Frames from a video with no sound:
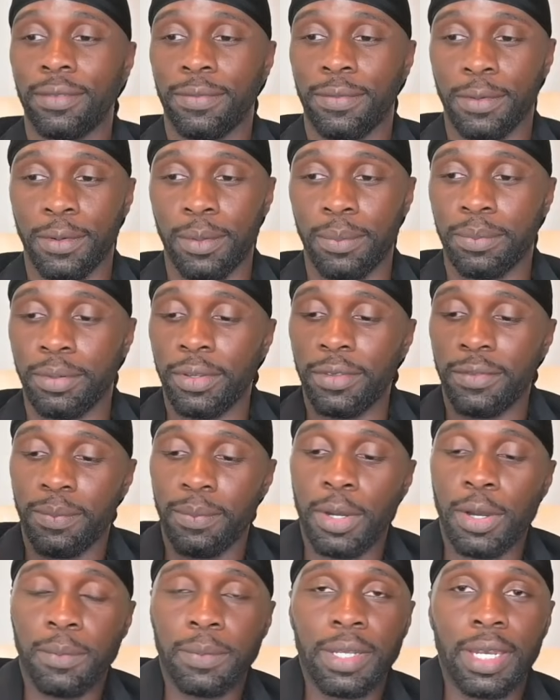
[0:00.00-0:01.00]
for a brief
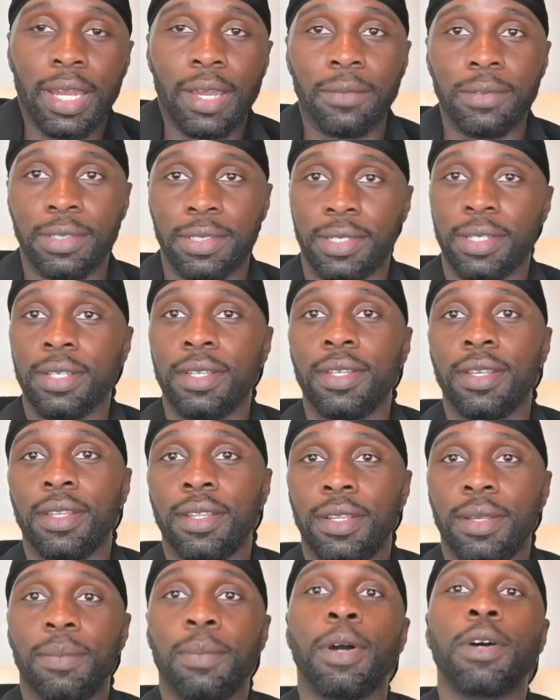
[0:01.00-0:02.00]
moment, I was
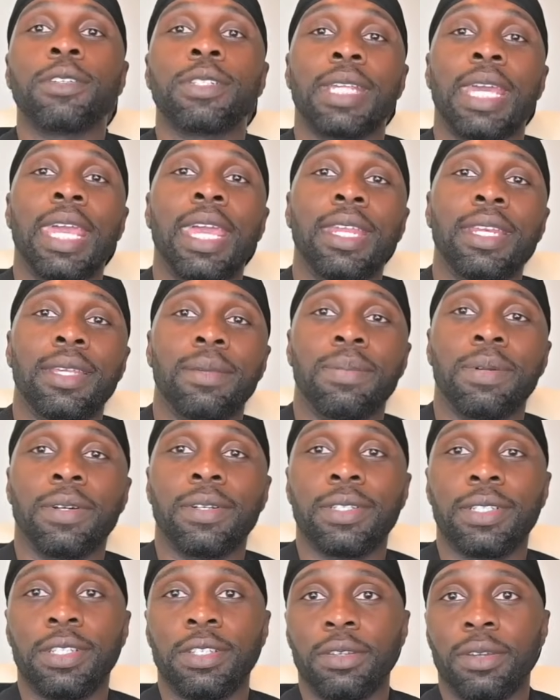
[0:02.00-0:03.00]
the most handy
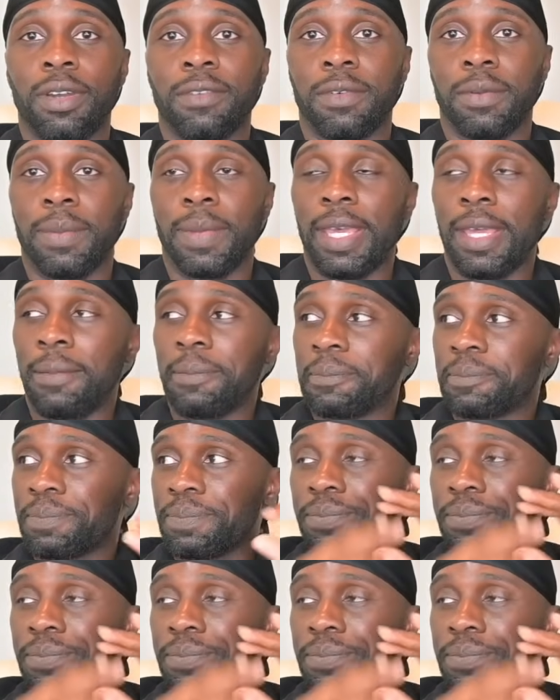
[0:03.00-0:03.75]
person you ever met.